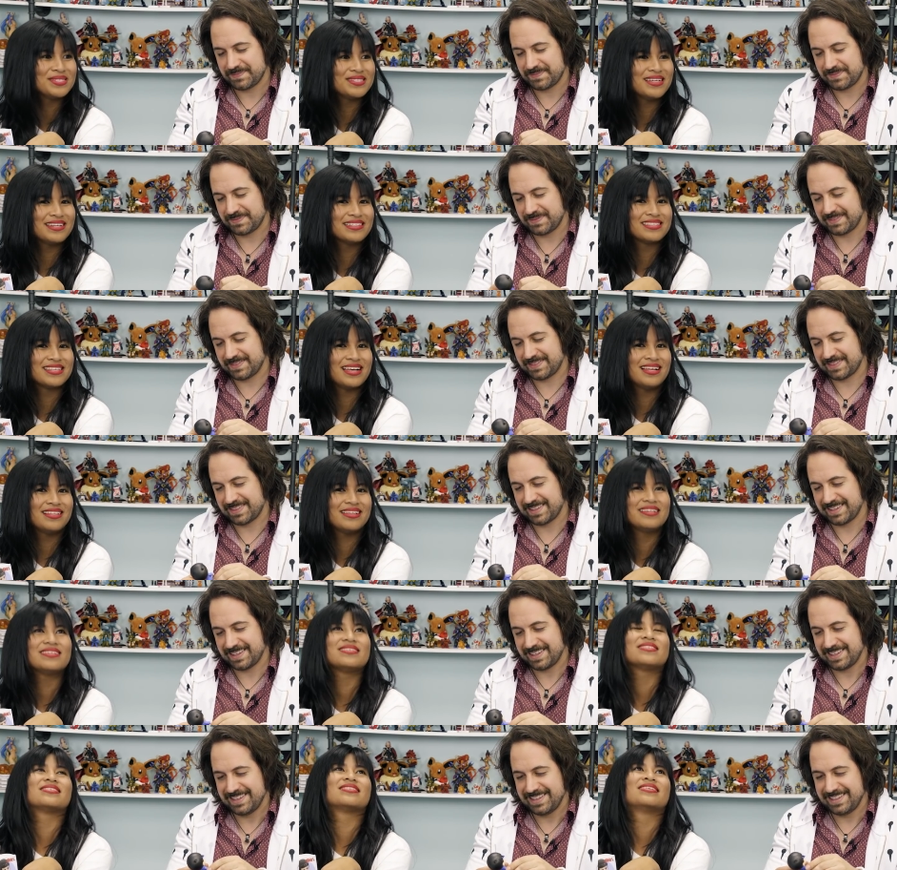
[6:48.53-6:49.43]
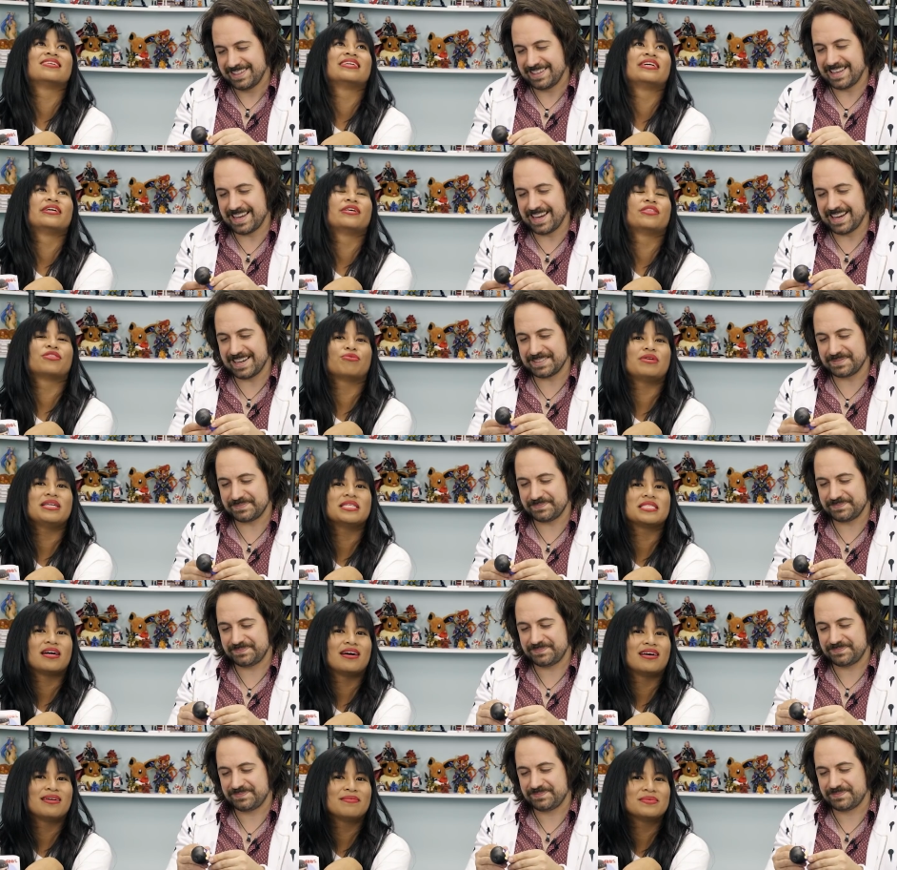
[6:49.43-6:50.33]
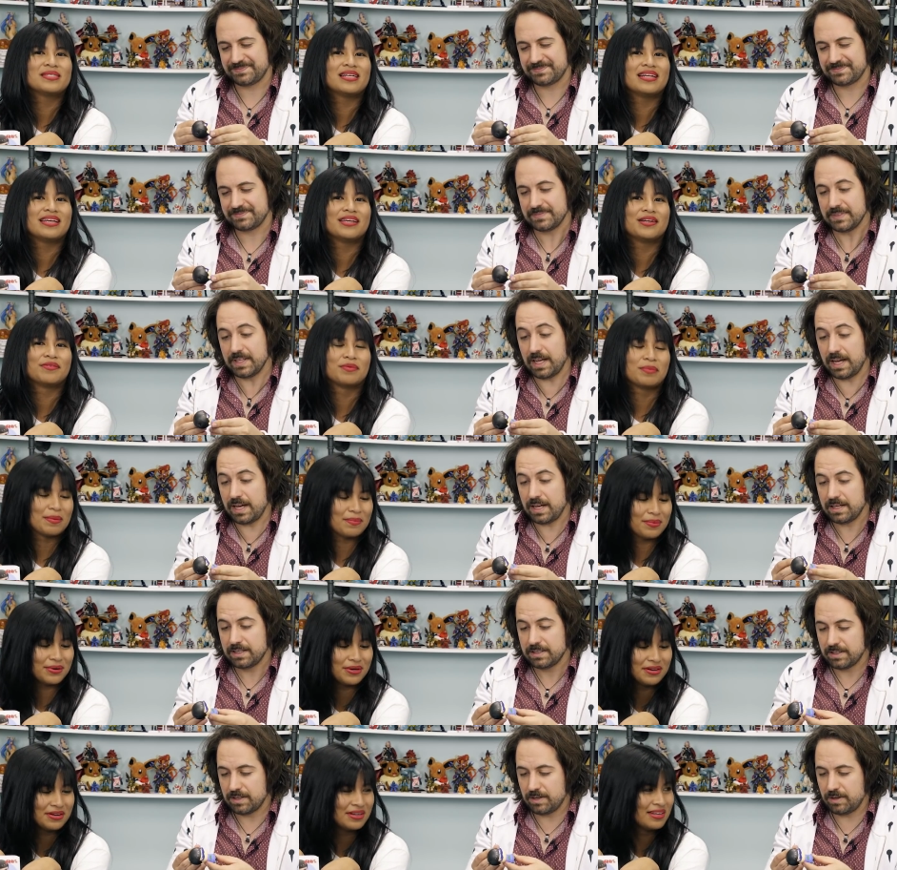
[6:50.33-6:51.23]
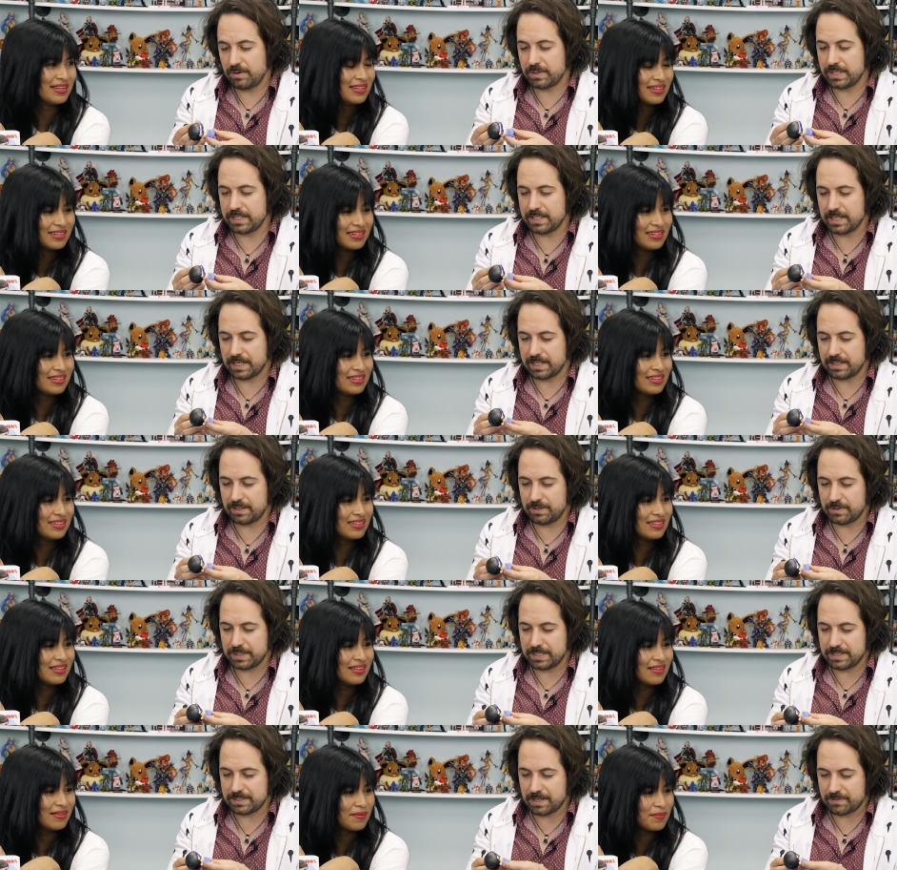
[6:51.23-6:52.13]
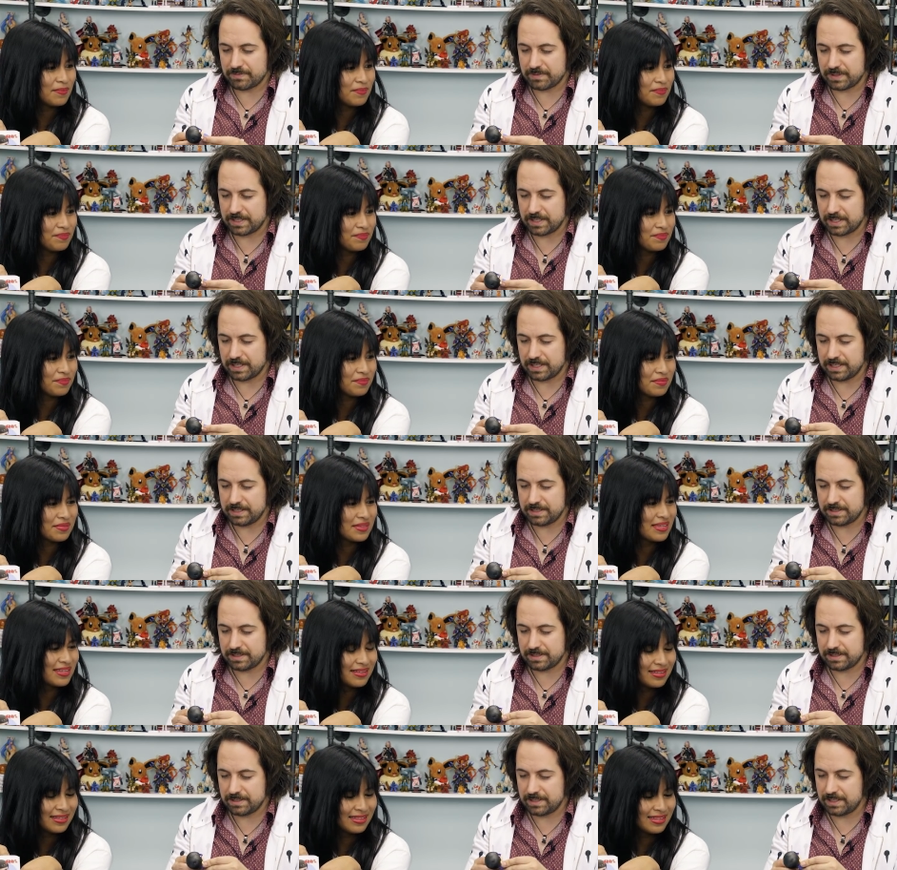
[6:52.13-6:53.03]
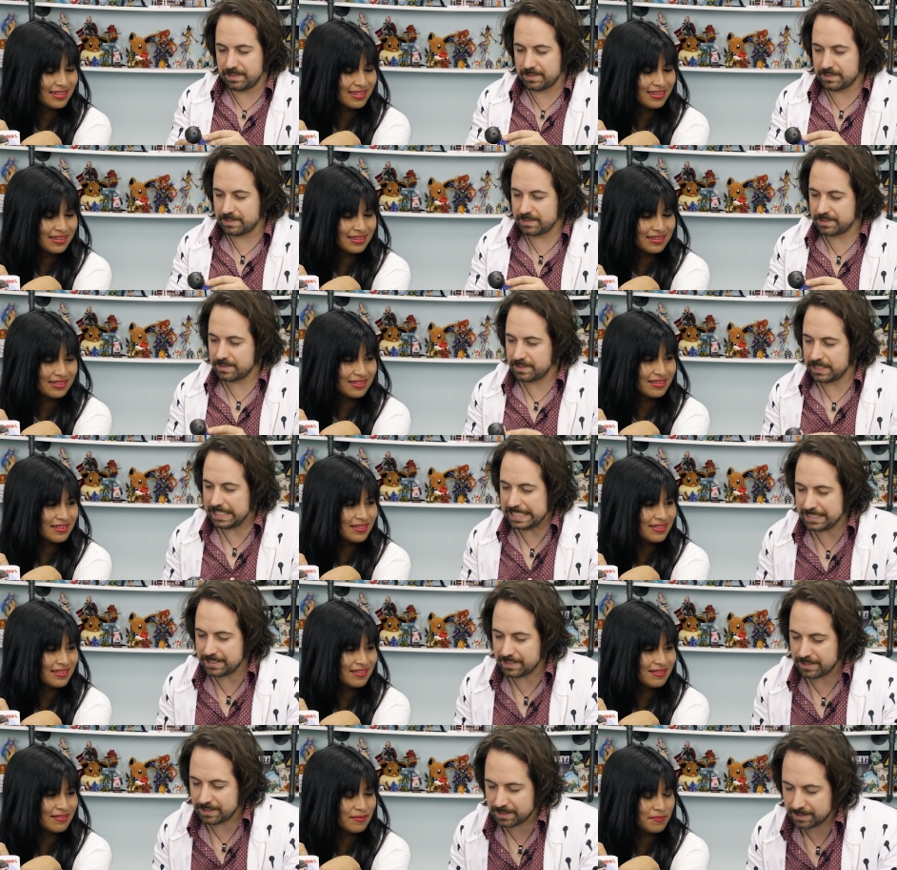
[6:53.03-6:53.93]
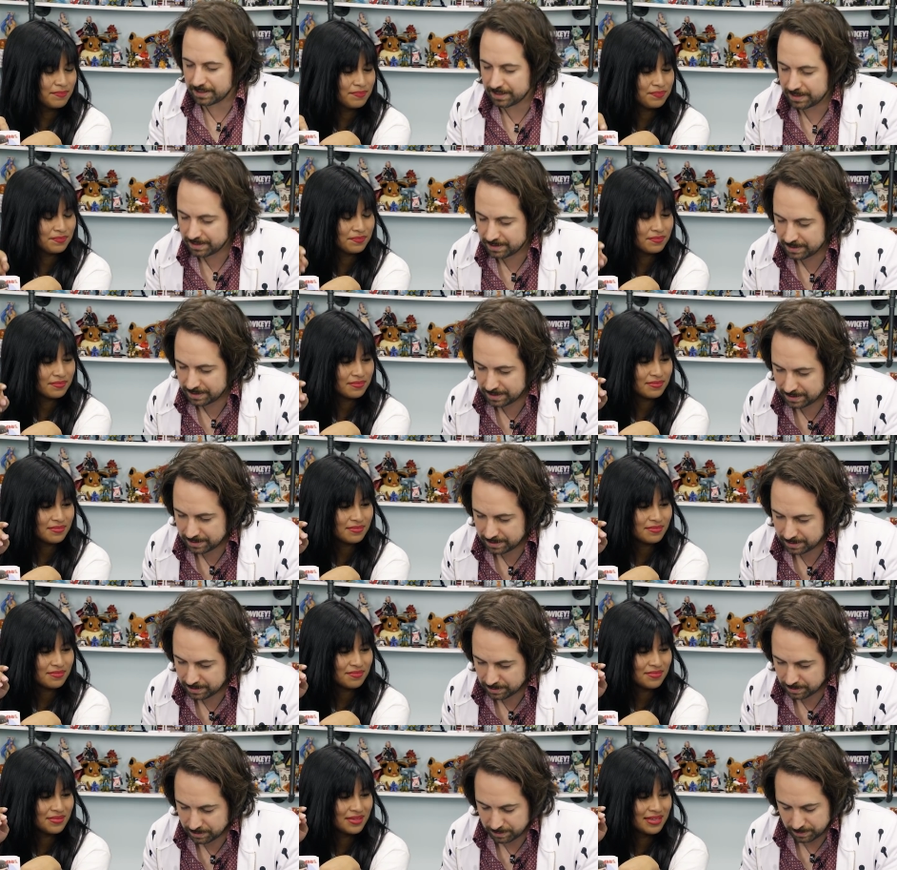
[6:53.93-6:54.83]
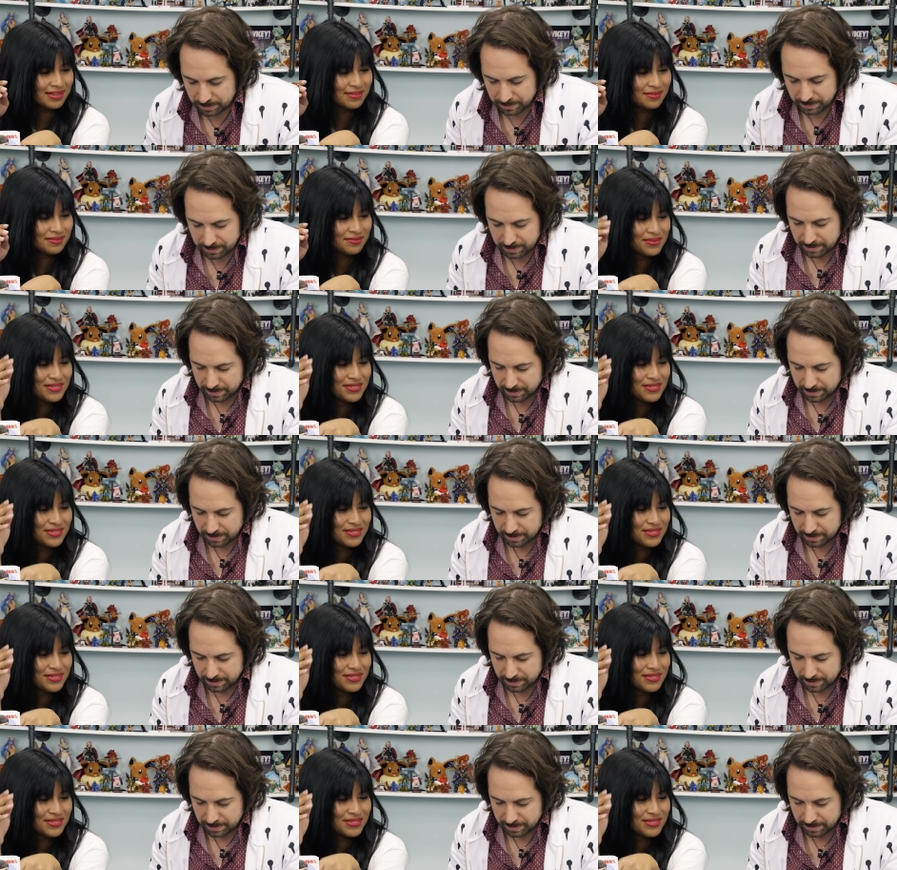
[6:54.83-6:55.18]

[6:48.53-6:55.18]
Speaker 1: resets at least
Speaker 2: 3 times that I can remember. Oh, he died. Oh, he's definitely died. He's easy to